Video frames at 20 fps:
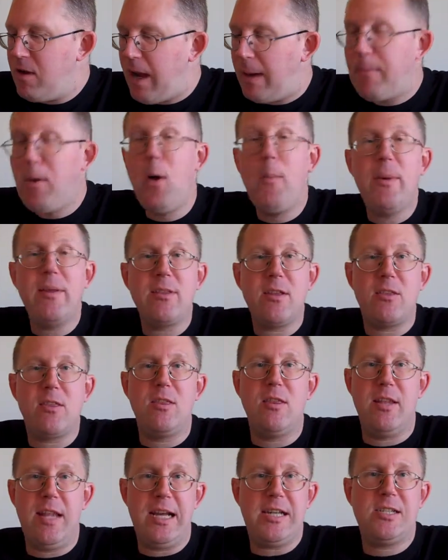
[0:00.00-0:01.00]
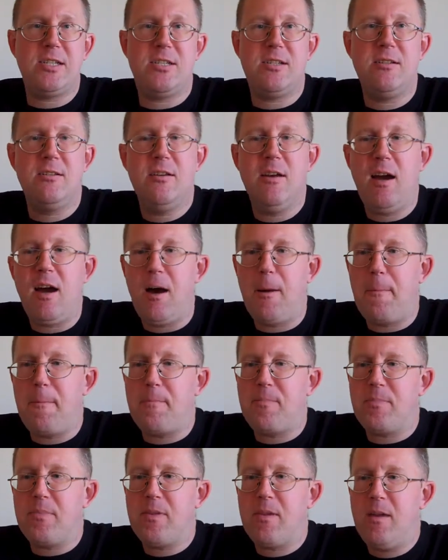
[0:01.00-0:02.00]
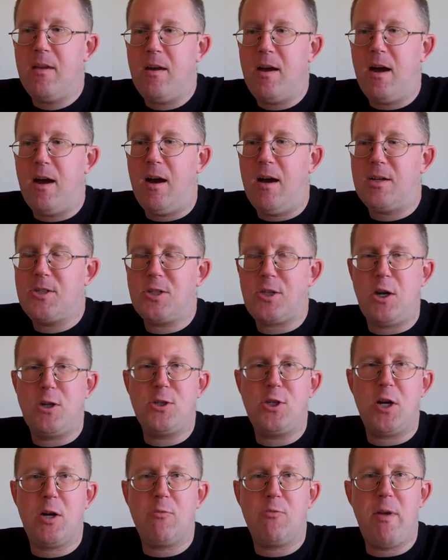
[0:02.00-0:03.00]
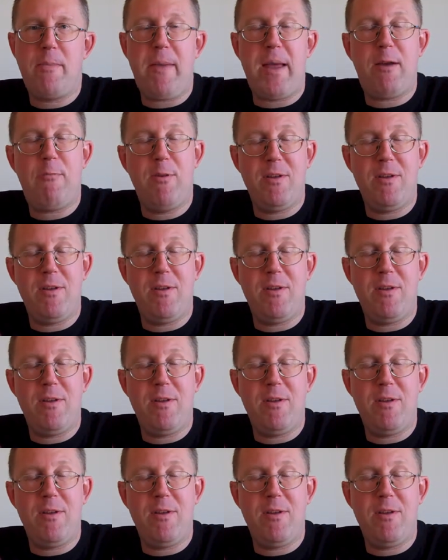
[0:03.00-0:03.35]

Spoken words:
I'm hoping that the next Star Trek remake,